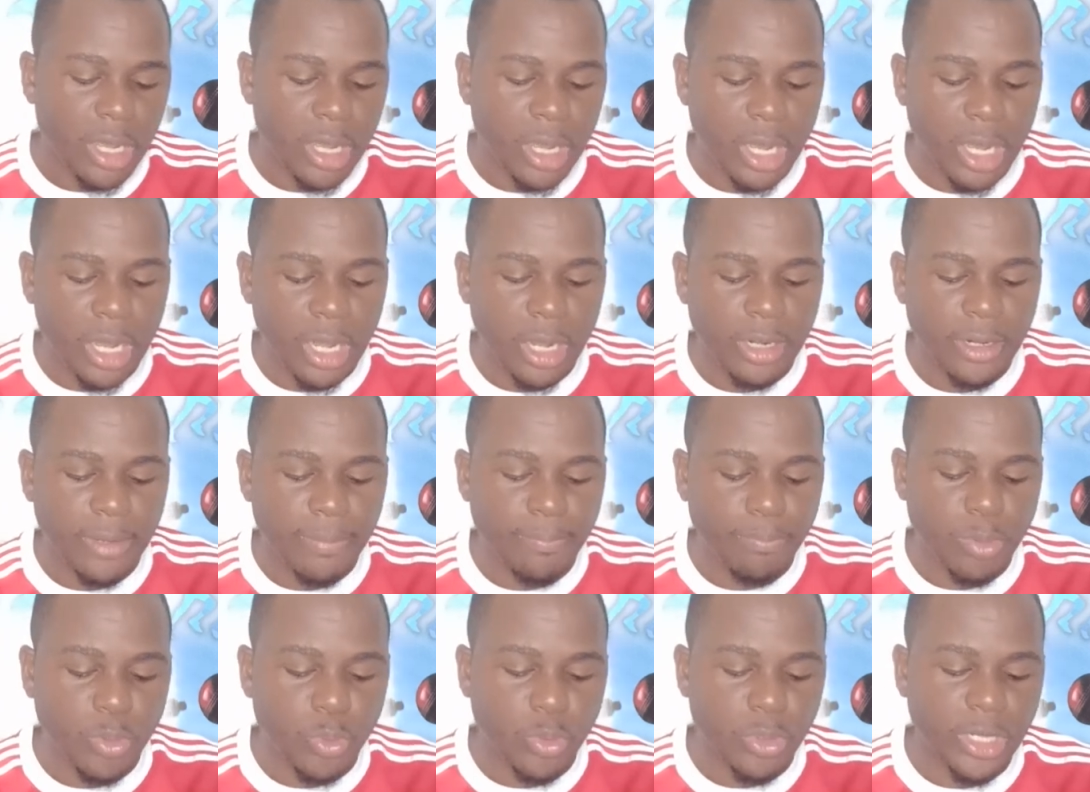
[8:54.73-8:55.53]

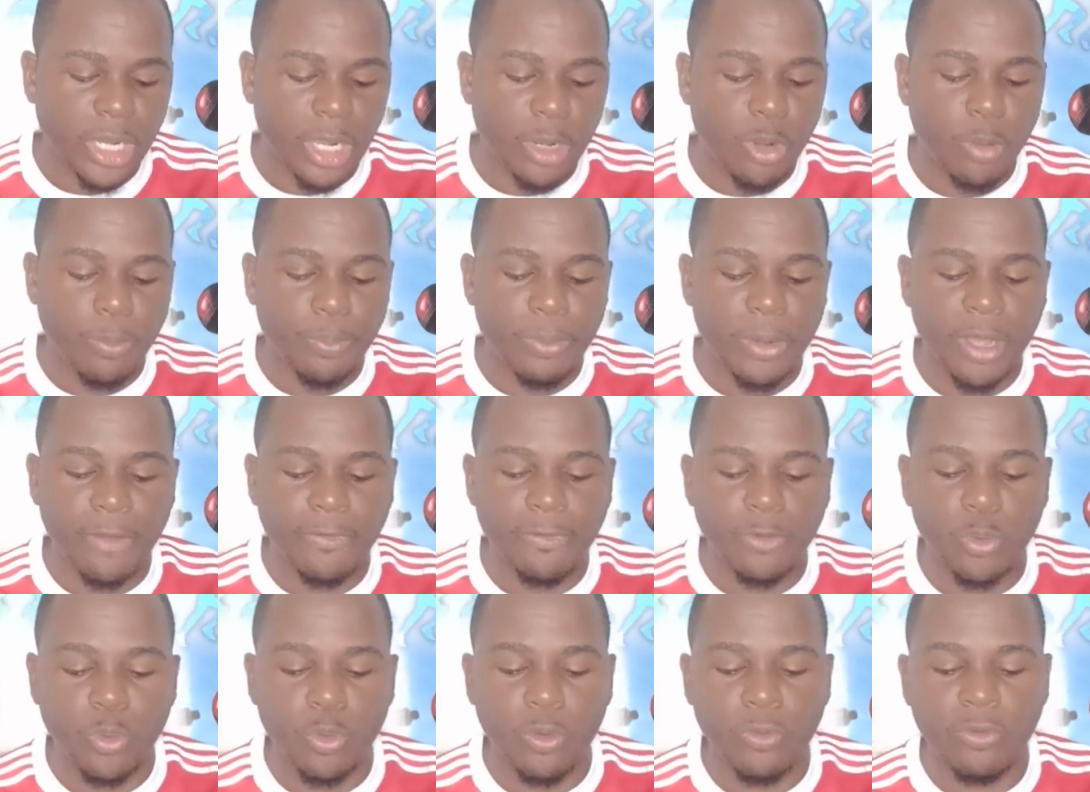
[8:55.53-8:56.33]
all bowled a couple
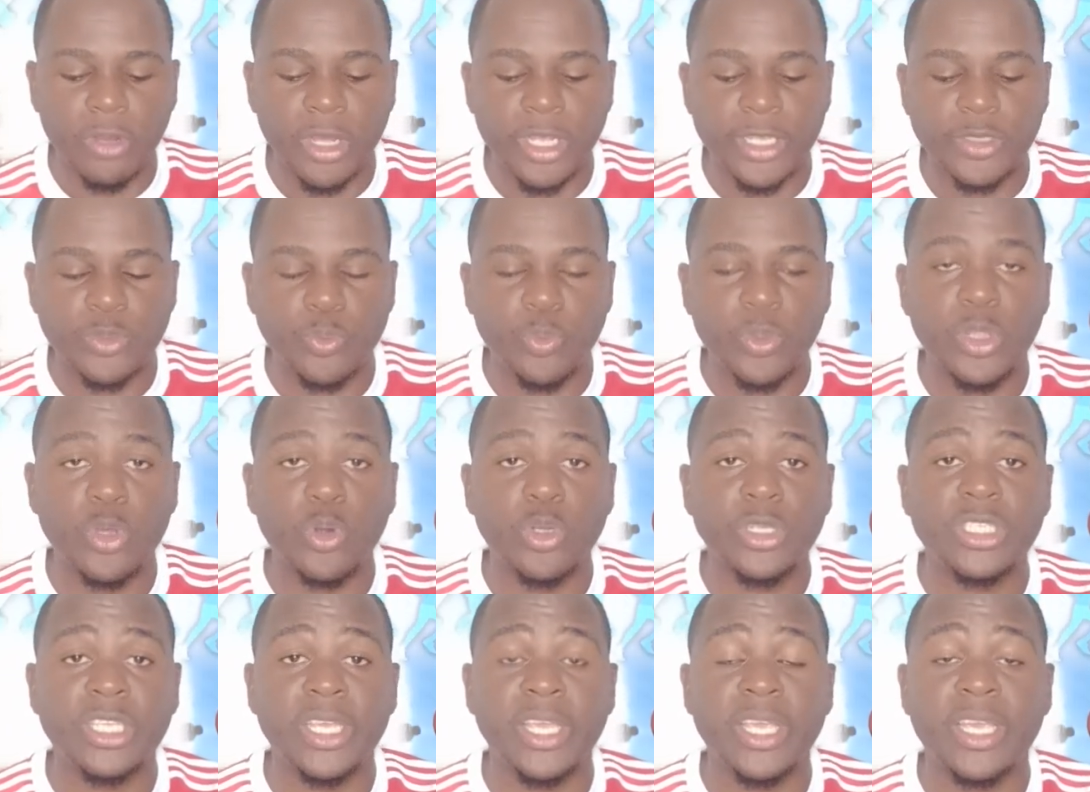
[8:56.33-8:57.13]
of overs
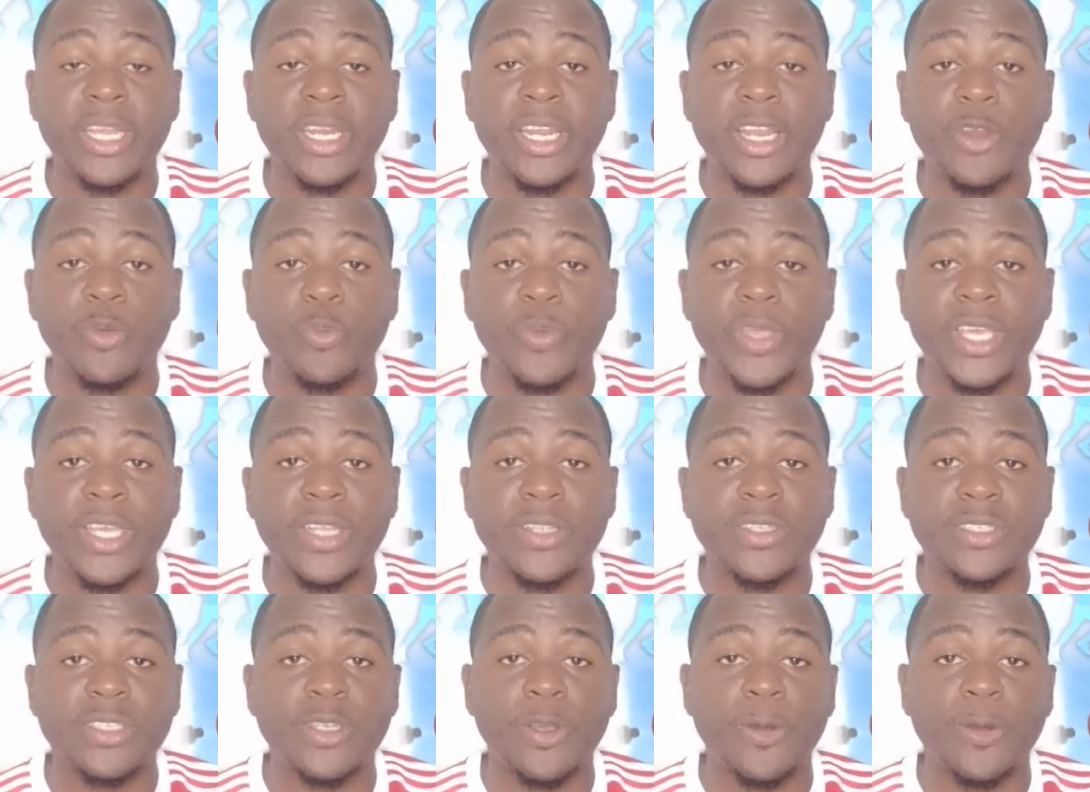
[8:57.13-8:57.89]
without taking any wickets.